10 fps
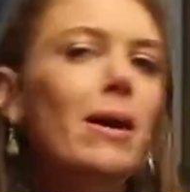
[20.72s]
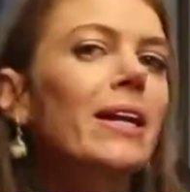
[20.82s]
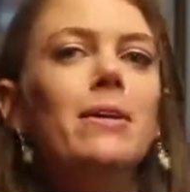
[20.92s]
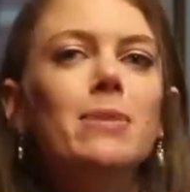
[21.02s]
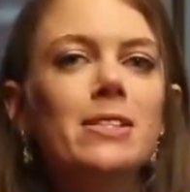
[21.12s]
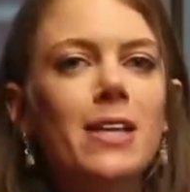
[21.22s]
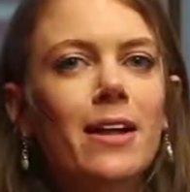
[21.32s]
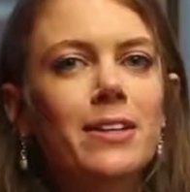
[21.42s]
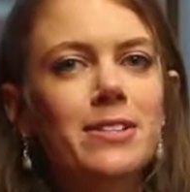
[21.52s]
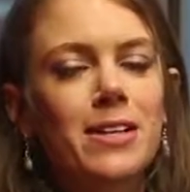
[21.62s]
My name is
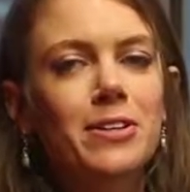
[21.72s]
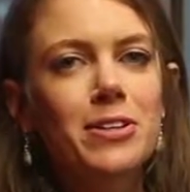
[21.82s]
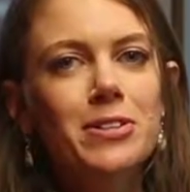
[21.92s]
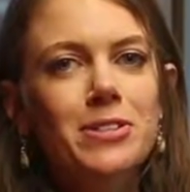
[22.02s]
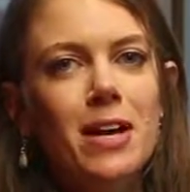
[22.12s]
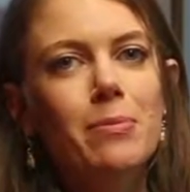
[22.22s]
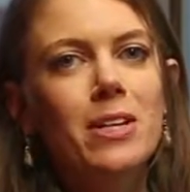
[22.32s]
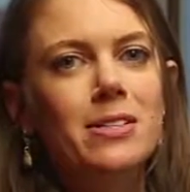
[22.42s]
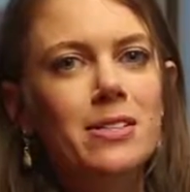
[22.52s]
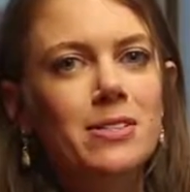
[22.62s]
Kelly Sanders. I'm
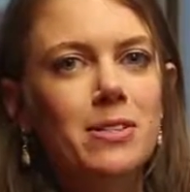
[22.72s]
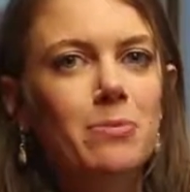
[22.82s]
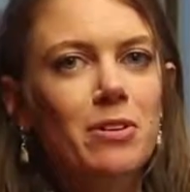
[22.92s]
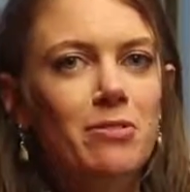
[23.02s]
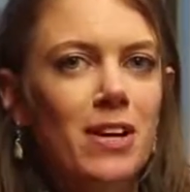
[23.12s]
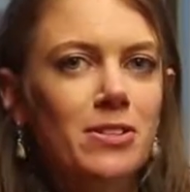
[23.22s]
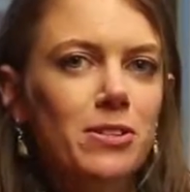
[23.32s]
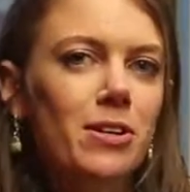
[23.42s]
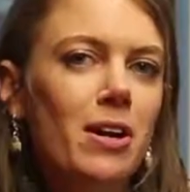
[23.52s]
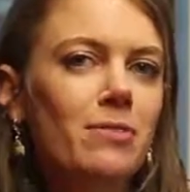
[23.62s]
an assistant
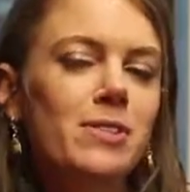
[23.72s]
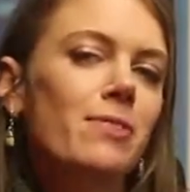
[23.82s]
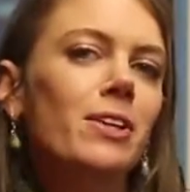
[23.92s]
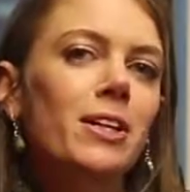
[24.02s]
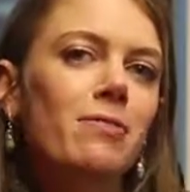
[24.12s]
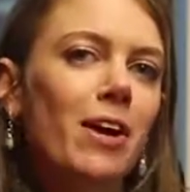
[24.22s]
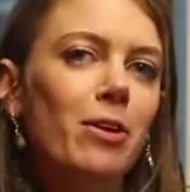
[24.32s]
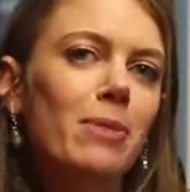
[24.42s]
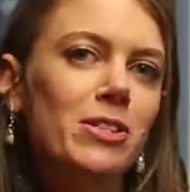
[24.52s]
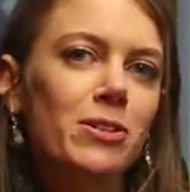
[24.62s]
professor of civil and
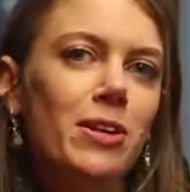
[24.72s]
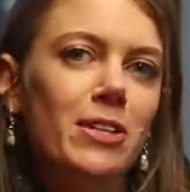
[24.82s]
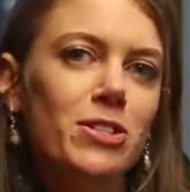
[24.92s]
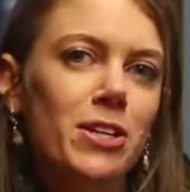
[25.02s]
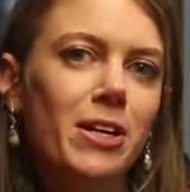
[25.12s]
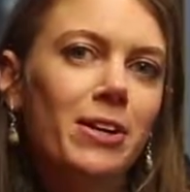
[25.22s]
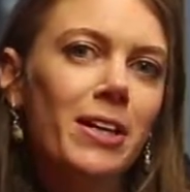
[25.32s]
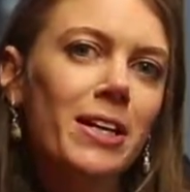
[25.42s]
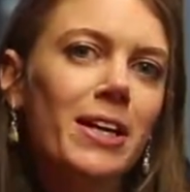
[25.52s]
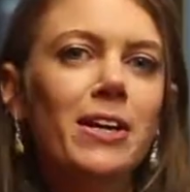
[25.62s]
environmental engineering